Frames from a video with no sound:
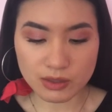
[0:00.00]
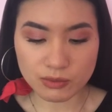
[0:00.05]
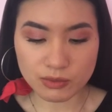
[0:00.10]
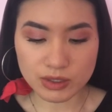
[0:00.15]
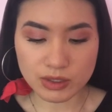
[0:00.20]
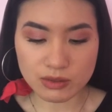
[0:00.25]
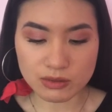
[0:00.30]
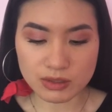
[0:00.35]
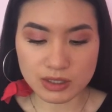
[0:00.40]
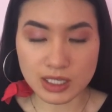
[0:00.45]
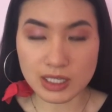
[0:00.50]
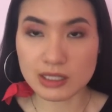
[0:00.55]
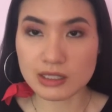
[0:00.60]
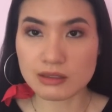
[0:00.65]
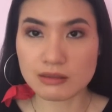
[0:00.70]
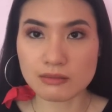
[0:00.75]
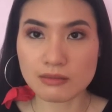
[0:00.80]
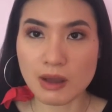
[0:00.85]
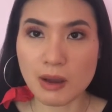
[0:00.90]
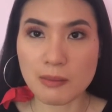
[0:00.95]
We don't need
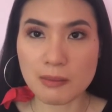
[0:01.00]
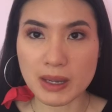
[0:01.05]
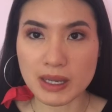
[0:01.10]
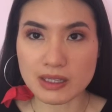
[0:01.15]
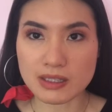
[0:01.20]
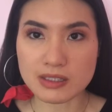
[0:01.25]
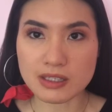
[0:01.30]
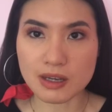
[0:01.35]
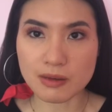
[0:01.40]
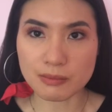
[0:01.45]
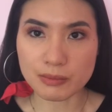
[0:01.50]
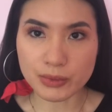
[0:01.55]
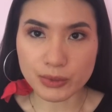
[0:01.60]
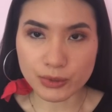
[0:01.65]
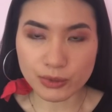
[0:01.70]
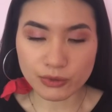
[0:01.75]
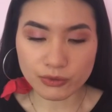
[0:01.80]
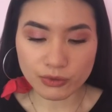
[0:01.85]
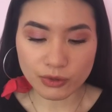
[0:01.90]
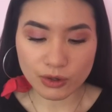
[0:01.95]
a man's
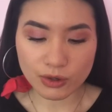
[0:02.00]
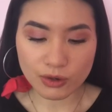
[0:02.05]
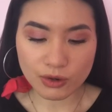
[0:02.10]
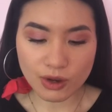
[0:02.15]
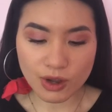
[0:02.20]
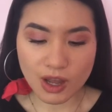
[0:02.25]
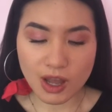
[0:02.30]
approval.